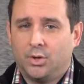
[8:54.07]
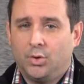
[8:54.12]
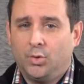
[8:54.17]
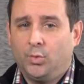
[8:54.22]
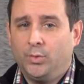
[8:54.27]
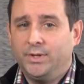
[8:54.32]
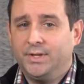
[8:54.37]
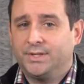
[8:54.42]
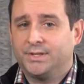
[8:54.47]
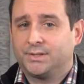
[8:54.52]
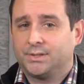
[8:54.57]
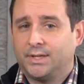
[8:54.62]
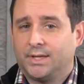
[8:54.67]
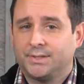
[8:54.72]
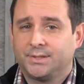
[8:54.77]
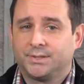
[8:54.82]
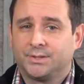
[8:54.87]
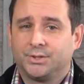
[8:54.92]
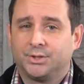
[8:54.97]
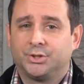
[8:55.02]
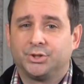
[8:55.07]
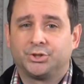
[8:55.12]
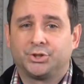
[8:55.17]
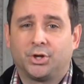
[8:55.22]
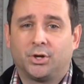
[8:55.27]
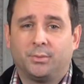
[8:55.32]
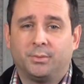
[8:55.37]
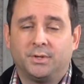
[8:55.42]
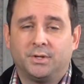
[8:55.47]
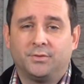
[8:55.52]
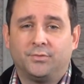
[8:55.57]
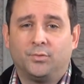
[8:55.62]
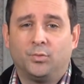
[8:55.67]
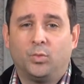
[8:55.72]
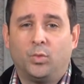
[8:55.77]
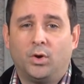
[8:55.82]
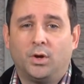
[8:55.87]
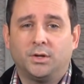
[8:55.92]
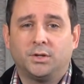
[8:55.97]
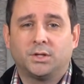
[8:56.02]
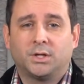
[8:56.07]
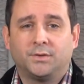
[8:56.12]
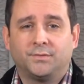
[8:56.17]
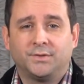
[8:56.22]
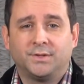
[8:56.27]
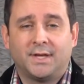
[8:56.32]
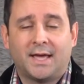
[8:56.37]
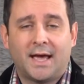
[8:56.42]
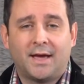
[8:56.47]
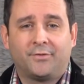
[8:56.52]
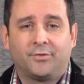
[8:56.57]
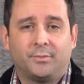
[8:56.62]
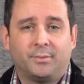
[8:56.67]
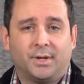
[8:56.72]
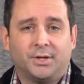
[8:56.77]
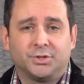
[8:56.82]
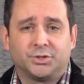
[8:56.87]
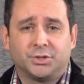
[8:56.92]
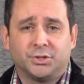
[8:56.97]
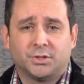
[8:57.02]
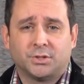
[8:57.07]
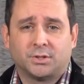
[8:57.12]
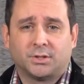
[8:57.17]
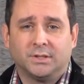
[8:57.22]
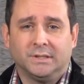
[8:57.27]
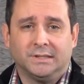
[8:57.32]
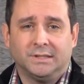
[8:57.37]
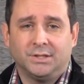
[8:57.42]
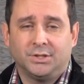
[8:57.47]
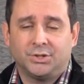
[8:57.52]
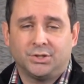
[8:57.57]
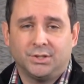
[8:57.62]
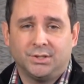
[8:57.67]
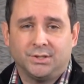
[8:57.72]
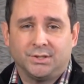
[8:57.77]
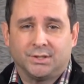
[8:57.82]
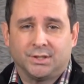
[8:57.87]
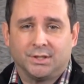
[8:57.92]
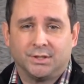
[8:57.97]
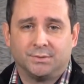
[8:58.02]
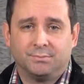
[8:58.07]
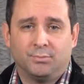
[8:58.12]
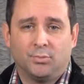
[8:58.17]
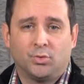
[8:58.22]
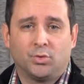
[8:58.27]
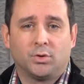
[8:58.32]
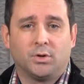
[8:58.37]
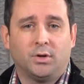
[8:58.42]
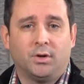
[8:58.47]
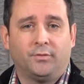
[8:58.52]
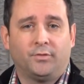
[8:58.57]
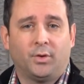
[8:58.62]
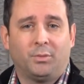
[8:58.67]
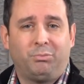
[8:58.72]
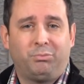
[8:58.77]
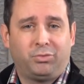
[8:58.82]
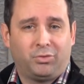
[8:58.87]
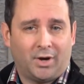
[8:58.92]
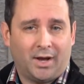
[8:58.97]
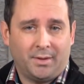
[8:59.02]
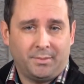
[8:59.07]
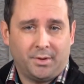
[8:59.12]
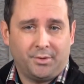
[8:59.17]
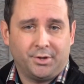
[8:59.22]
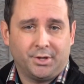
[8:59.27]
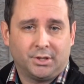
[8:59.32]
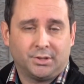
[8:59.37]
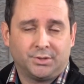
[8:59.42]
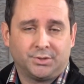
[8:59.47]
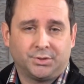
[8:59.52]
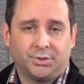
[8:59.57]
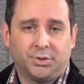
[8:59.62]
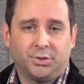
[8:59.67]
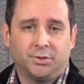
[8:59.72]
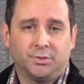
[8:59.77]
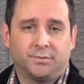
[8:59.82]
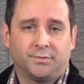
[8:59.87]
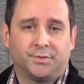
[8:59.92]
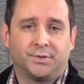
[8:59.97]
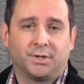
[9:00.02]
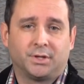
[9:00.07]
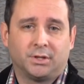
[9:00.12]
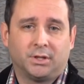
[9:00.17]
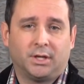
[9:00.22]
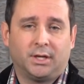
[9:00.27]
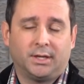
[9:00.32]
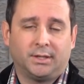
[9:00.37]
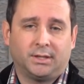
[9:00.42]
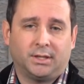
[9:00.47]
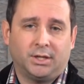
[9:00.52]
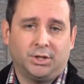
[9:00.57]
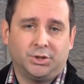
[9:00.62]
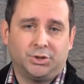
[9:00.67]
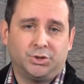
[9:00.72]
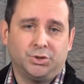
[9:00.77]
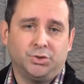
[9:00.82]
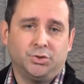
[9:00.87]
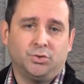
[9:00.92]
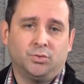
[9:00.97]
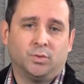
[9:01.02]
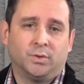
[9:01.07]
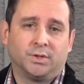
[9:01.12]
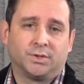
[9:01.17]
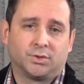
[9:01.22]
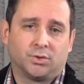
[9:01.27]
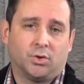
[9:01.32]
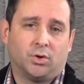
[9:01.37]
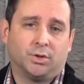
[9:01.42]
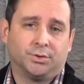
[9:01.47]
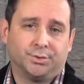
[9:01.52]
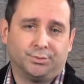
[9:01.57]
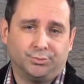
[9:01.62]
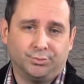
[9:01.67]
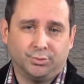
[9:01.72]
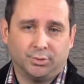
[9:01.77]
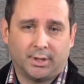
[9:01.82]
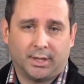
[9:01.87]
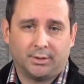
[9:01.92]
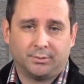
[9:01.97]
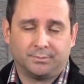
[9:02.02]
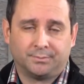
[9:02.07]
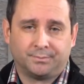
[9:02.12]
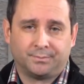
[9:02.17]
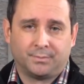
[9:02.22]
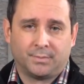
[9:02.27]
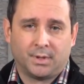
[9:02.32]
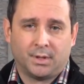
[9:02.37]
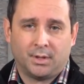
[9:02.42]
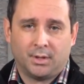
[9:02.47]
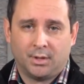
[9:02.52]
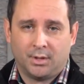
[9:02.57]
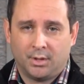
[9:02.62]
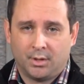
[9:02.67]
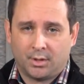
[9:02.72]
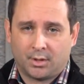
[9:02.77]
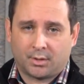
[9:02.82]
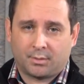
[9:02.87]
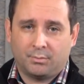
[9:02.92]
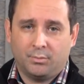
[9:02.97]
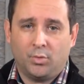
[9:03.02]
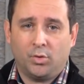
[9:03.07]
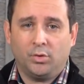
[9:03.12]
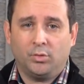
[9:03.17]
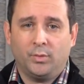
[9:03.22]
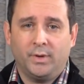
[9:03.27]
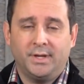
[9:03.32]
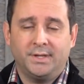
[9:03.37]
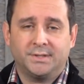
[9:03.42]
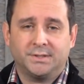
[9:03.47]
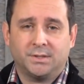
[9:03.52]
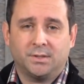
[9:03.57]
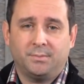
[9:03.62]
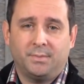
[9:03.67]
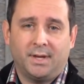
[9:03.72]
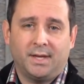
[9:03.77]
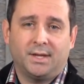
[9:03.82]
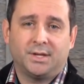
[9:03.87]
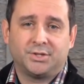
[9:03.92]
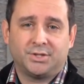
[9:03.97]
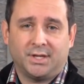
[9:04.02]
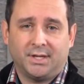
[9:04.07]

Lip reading: We assess to determine if one of the aforementioned conditions is more of a primary concern for the client and do what is called a rule out. More ways to manage